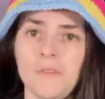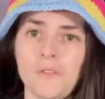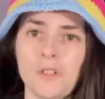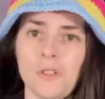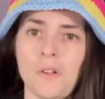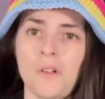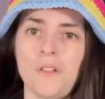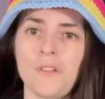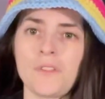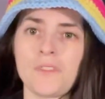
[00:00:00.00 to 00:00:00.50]

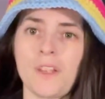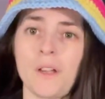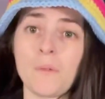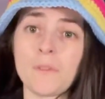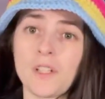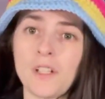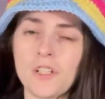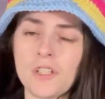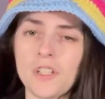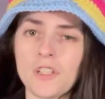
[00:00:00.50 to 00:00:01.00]
shawls. I was
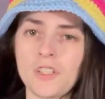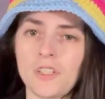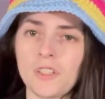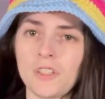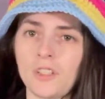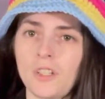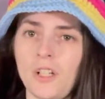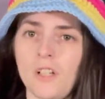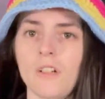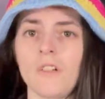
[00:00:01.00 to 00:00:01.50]
actually
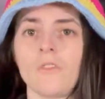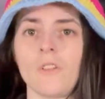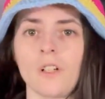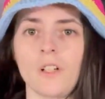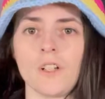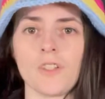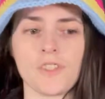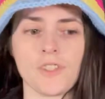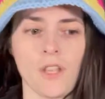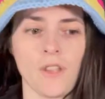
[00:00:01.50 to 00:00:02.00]
thinking of
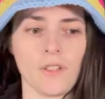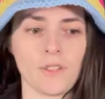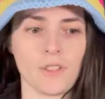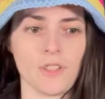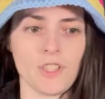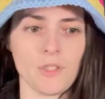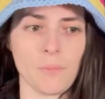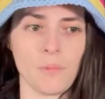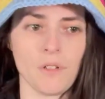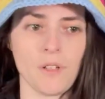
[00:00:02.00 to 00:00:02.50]
selling
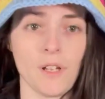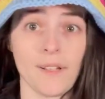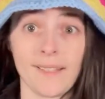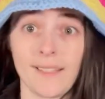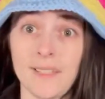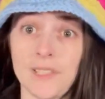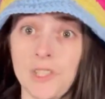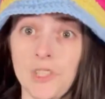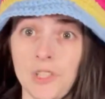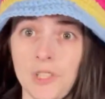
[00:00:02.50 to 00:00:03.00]
this, but I
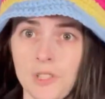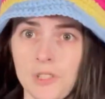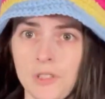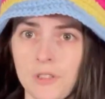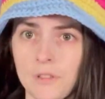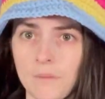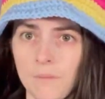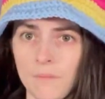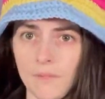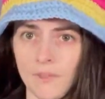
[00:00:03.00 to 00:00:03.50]
got sick,
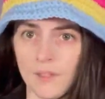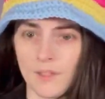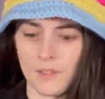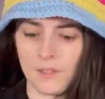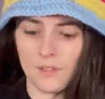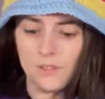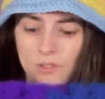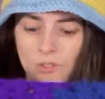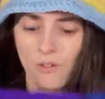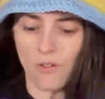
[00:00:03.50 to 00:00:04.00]

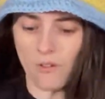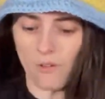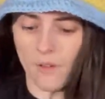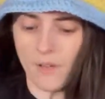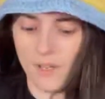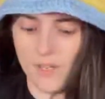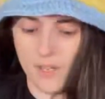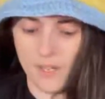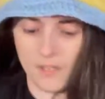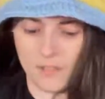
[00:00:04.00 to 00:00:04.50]
so
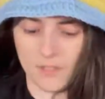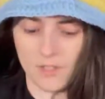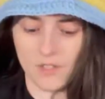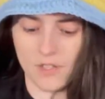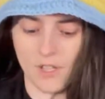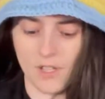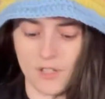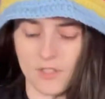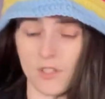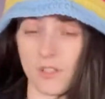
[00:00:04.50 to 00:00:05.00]
I
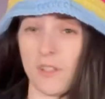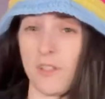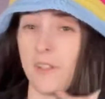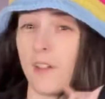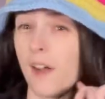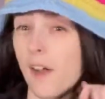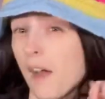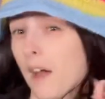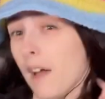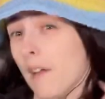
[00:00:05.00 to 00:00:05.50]
decided to
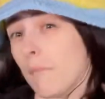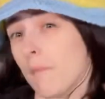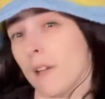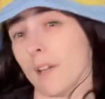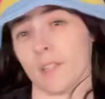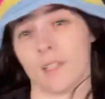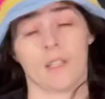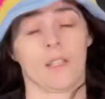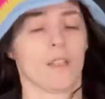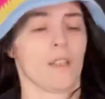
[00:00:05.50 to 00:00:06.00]
not
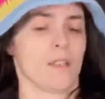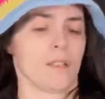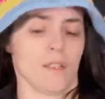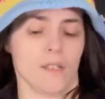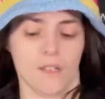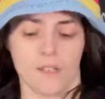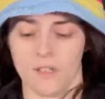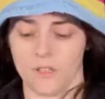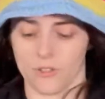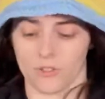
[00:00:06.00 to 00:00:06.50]
make it.
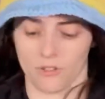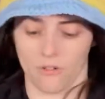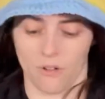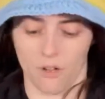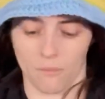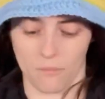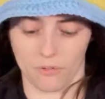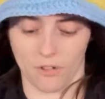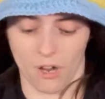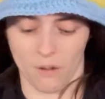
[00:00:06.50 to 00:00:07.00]
So
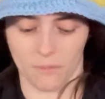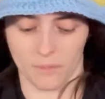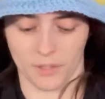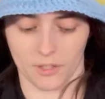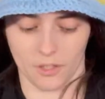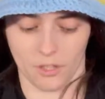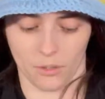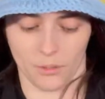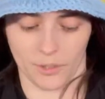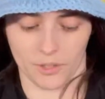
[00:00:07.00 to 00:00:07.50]
I'm probably
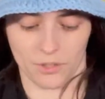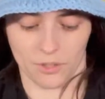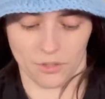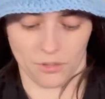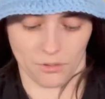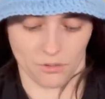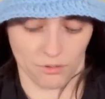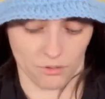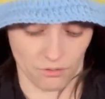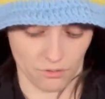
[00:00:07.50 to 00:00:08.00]
going
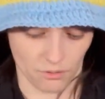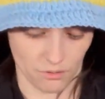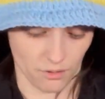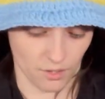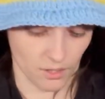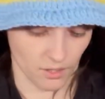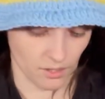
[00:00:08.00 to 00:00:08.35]
to,